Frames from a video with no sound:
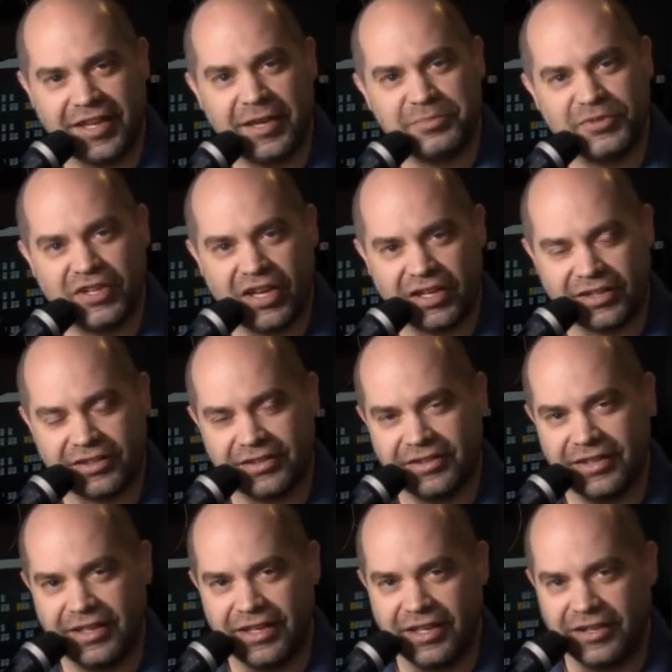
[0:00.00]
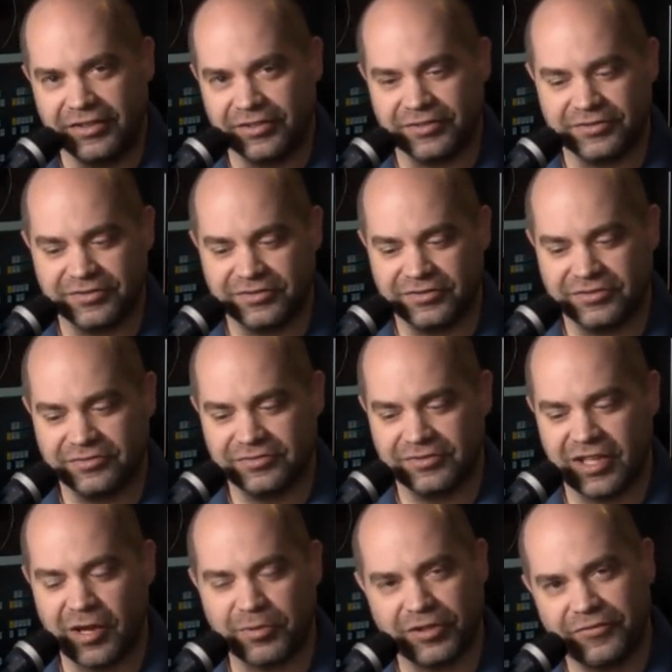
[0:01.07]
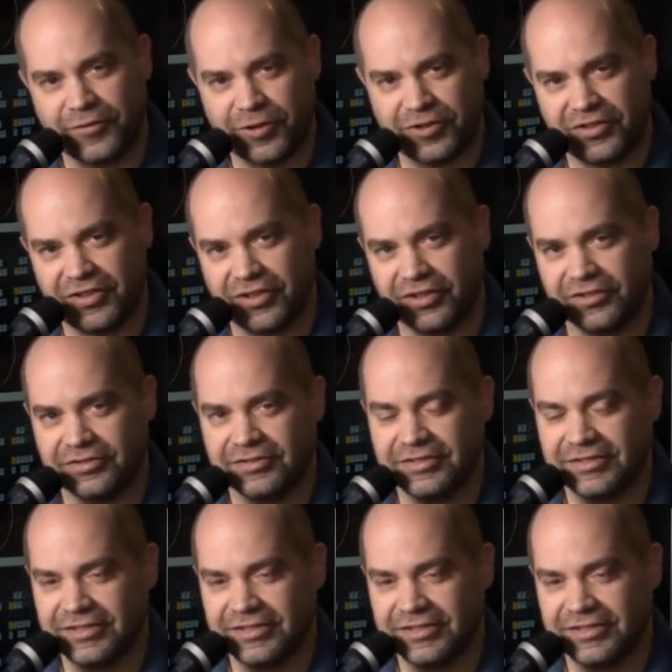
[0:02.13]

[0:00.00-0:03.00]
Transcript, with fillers: tape deck and upconverted the